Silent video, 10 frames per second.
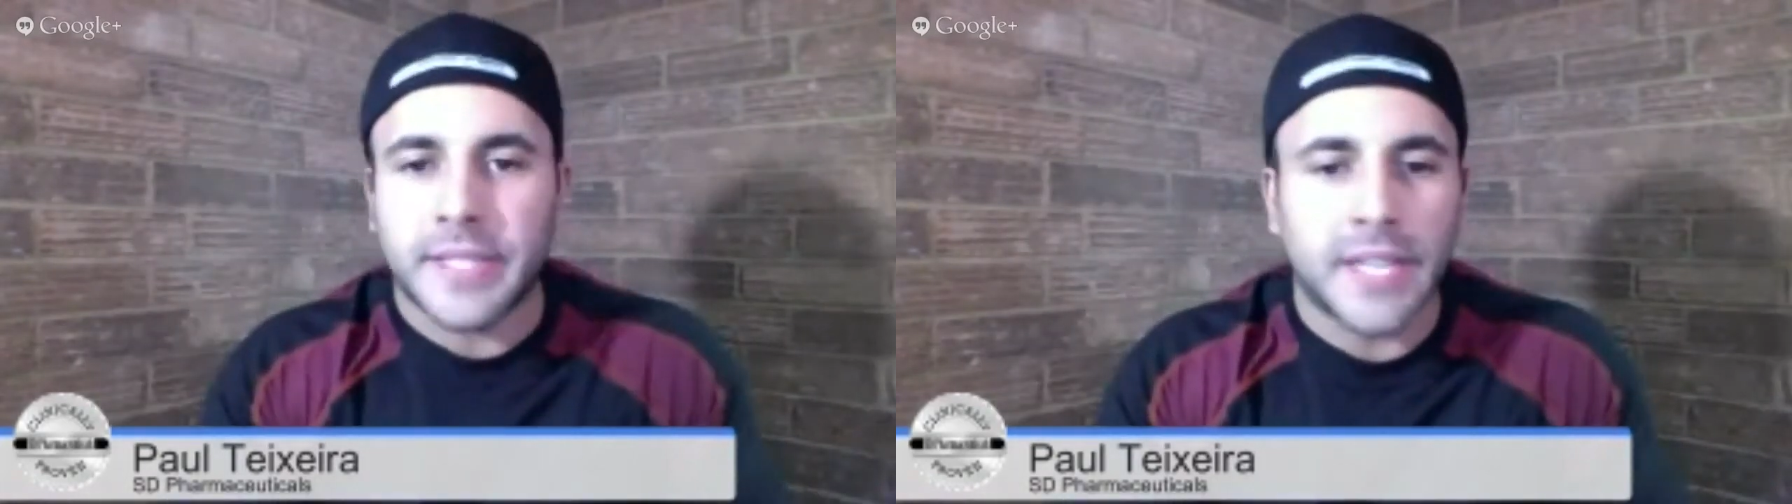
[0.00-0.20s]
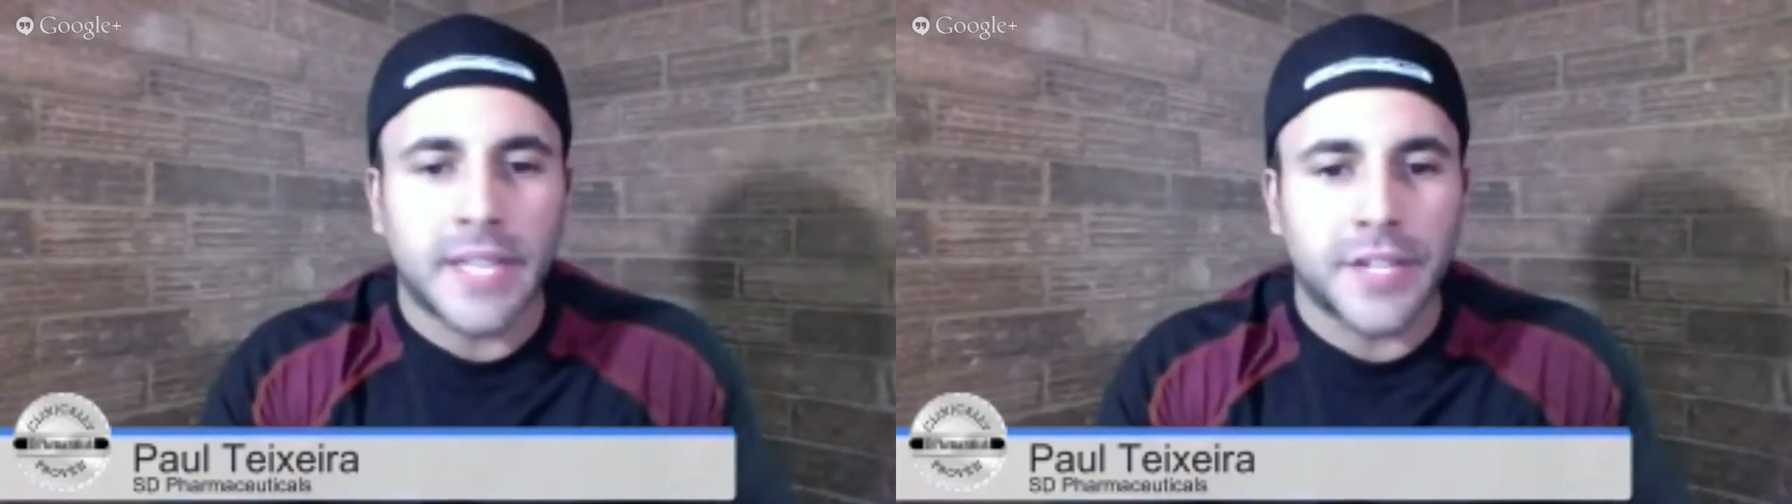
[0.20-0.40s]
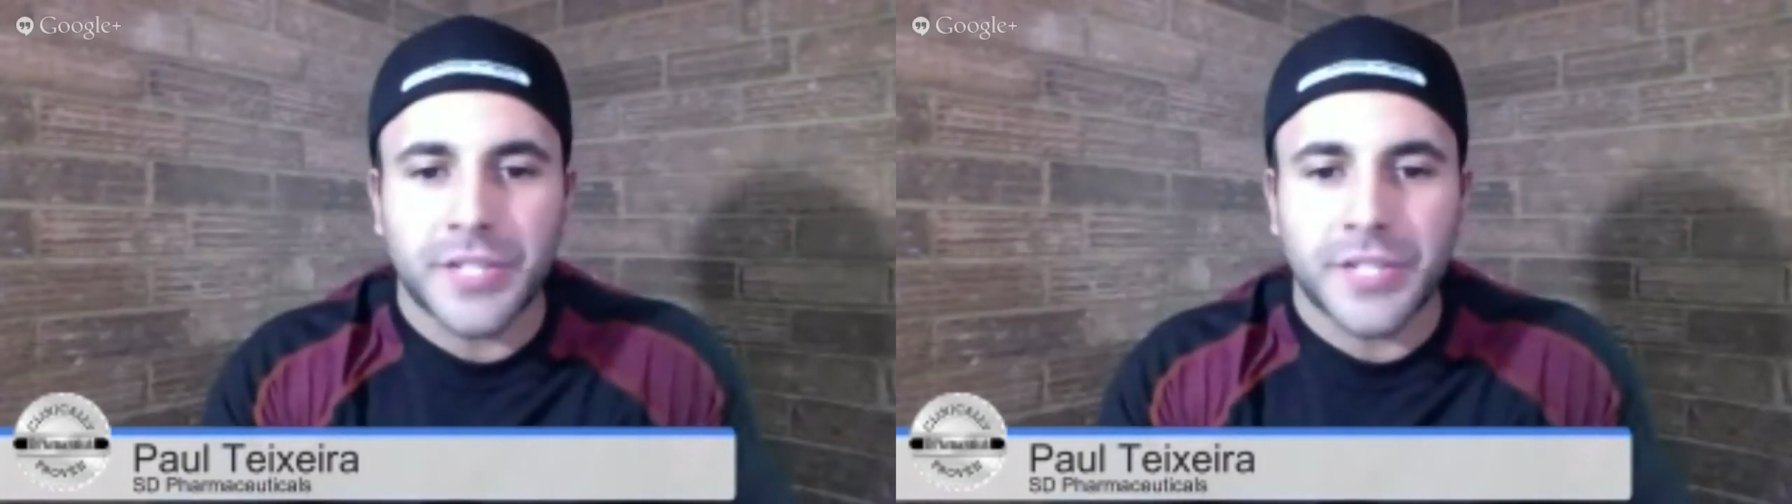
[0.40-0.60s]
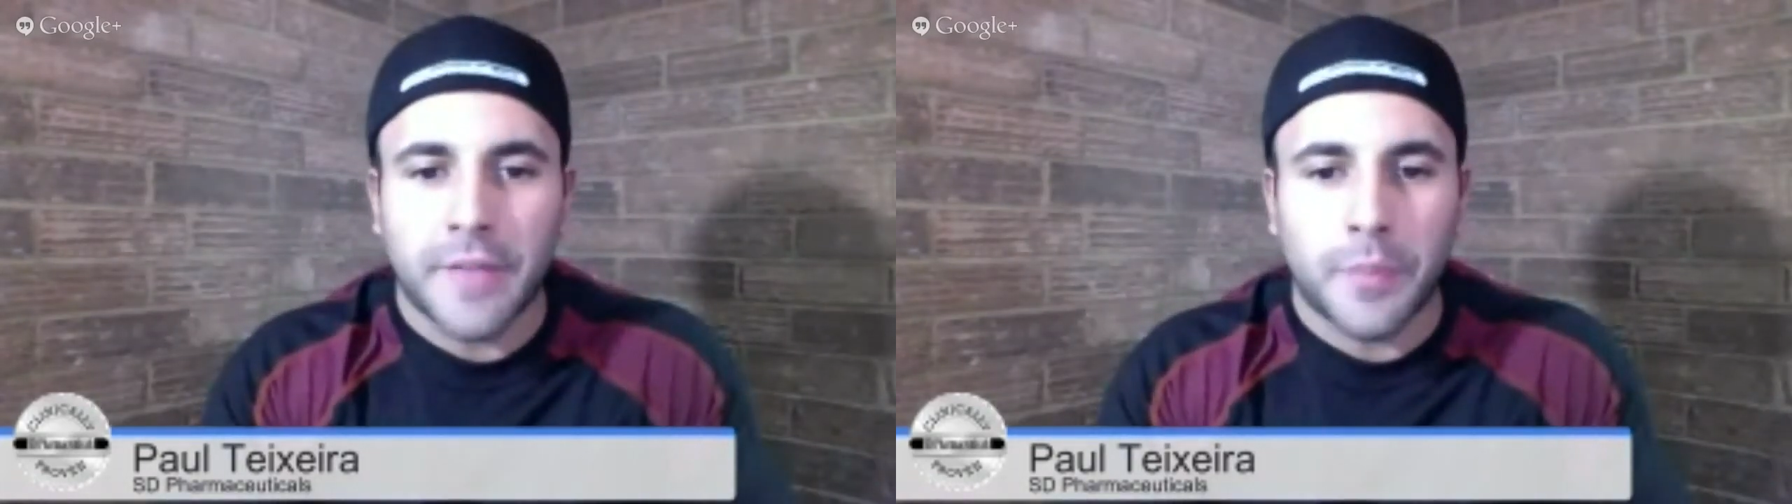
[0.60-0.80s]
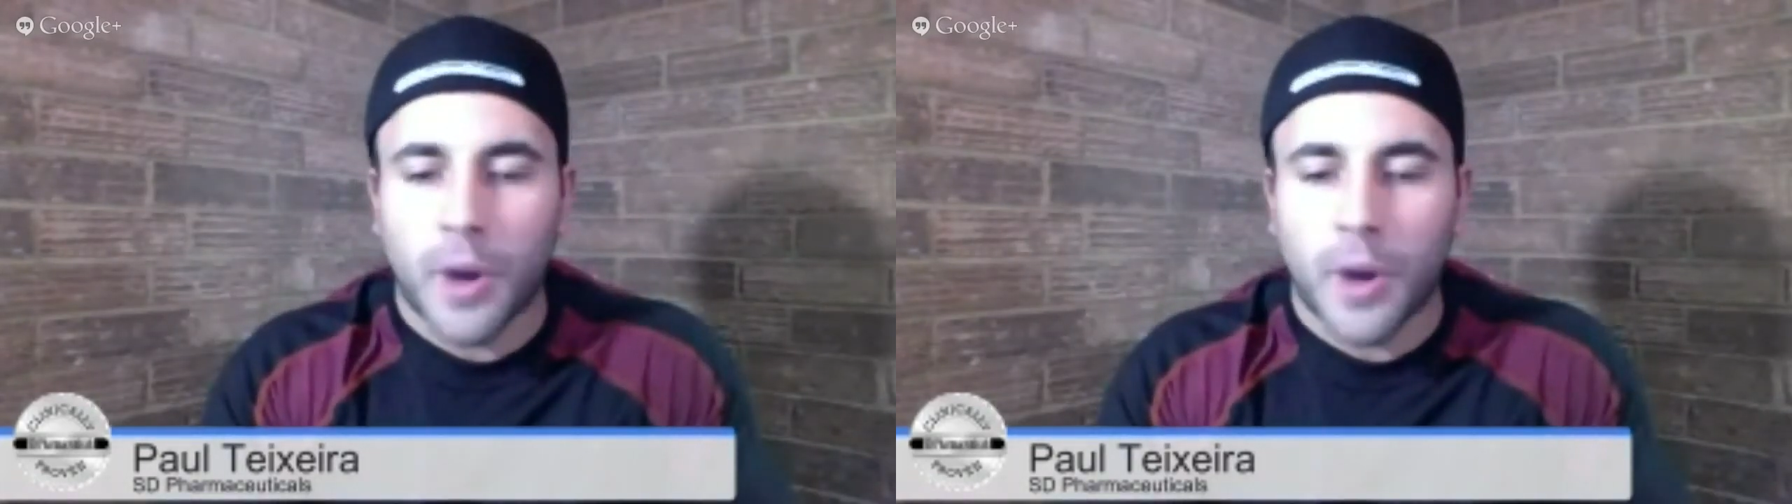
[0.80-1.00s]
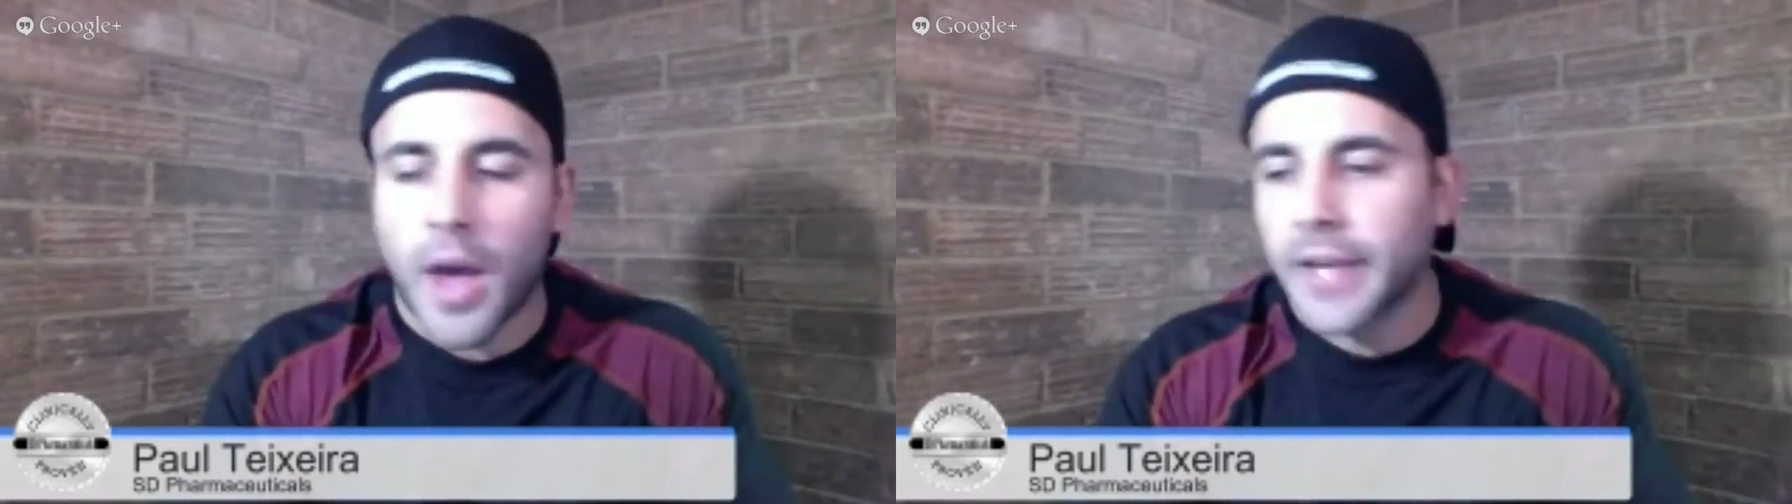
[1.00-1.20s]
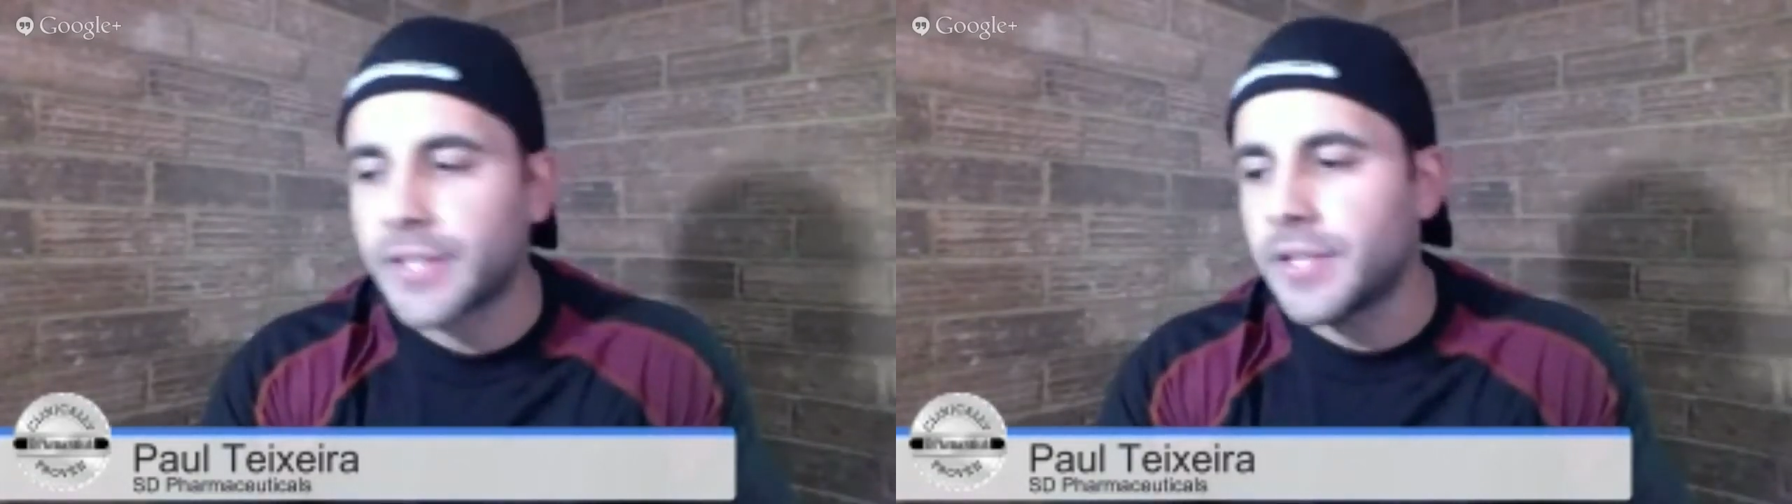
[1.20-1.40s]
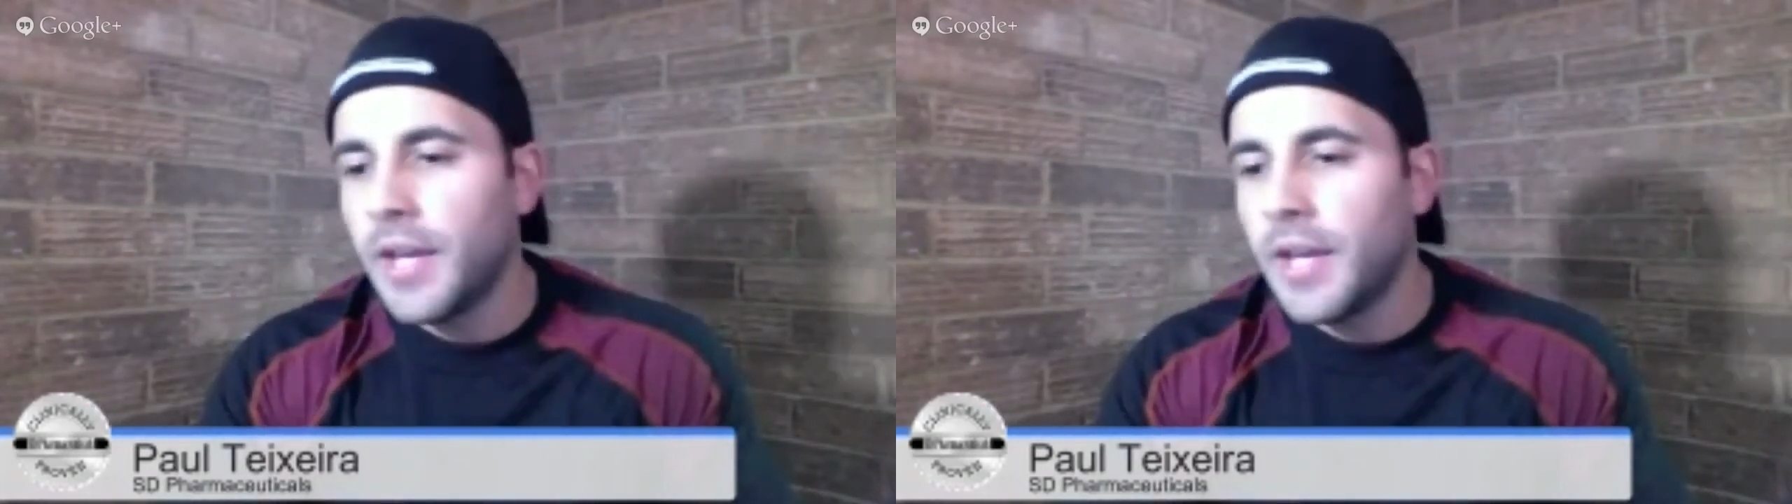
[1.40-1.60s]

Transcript: like six or seven products.